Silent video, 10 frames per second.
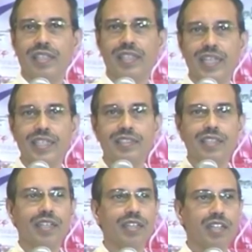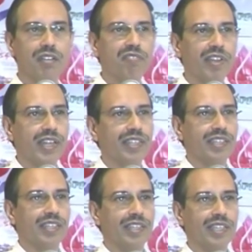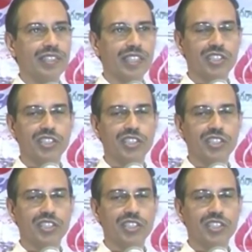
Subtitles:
there is a defect in the